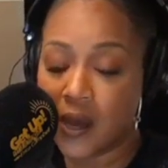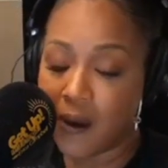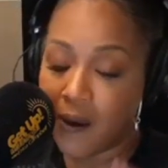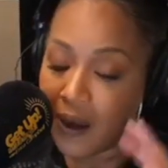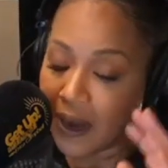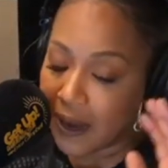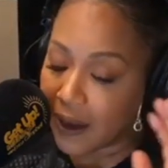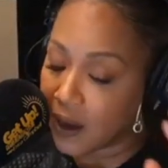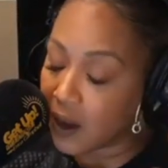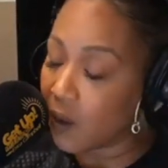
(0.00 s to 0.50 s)

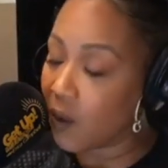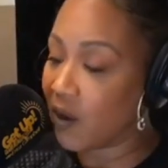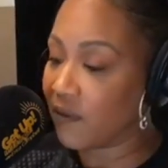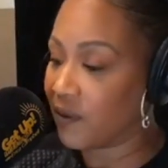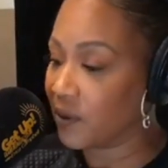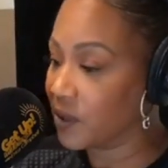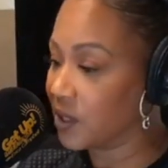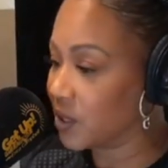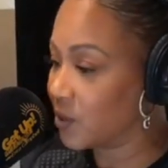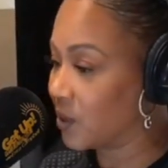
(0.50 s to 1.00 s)
All right, I can go
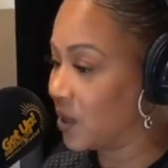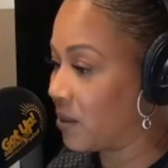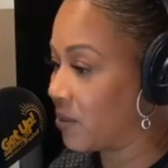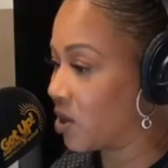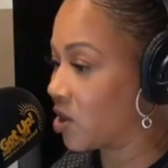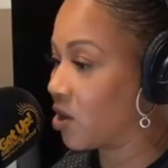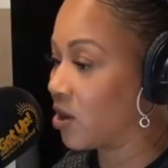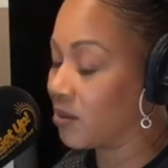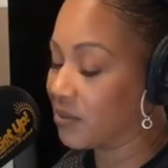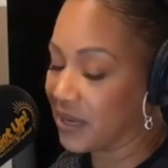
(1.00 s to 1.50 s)
off on this one. Let
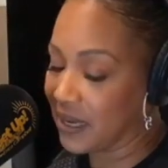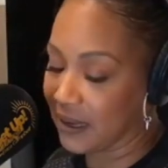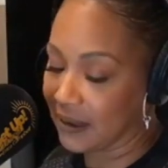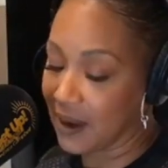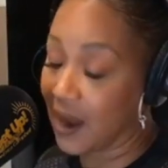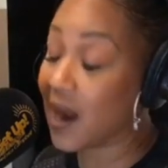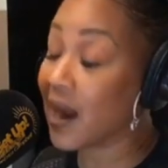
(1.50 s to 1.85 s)
me calm down.